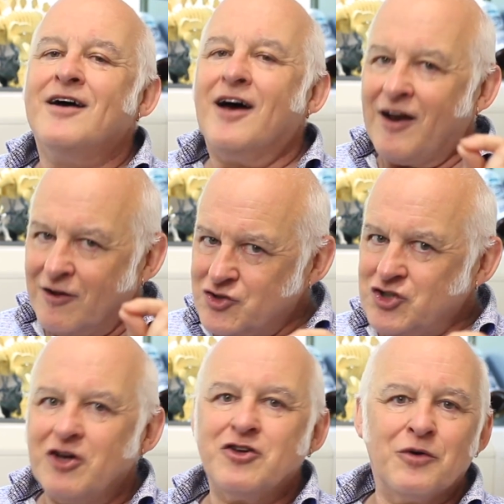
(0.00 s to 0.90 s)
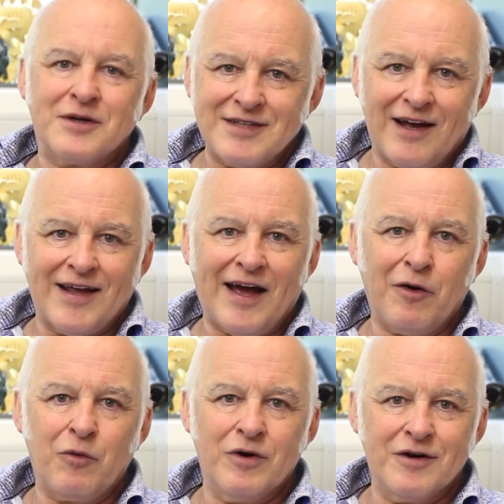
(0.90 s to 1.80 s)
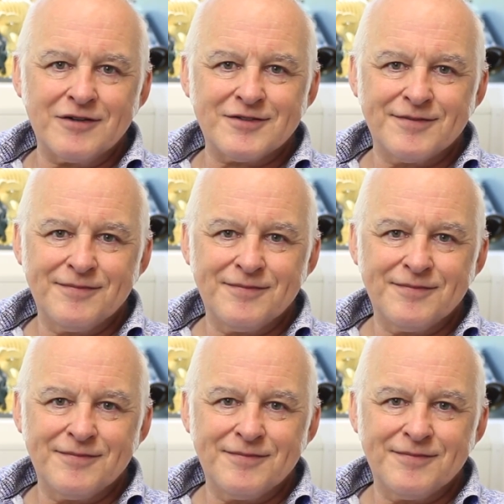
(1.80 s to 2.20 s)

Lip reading: And I'll show you exactly how it works.